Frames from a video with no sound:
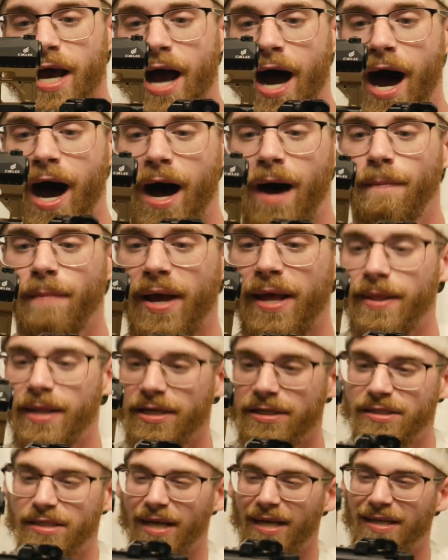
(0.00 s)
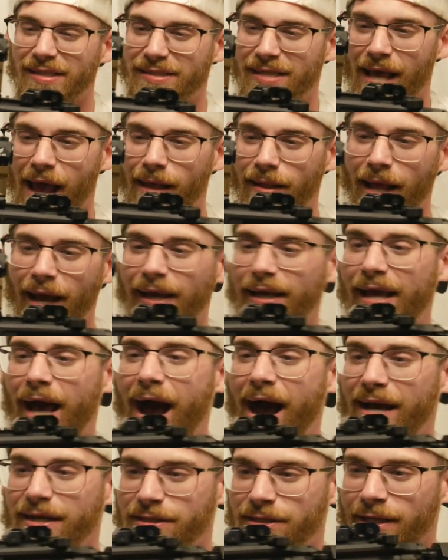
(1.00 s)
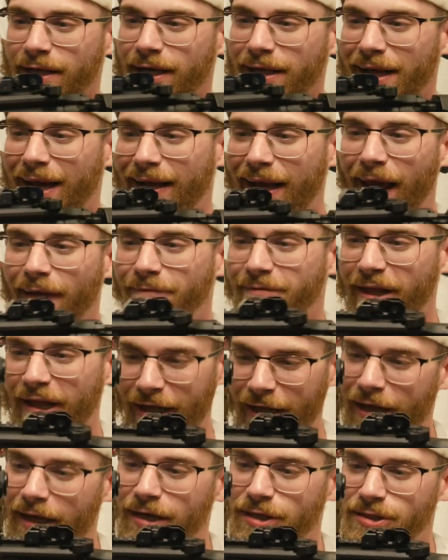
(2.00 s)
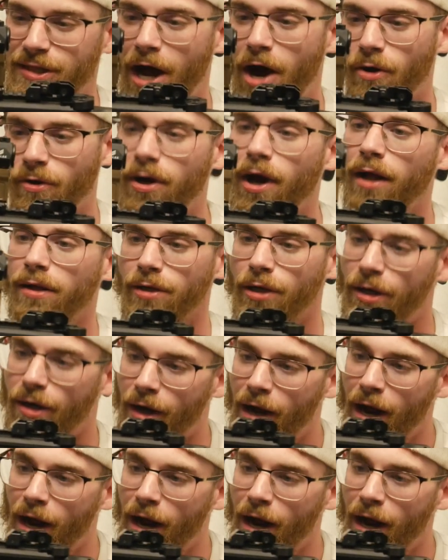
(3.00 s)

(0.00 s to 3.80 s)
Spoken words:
And this is that like Geisley, like FDE style color.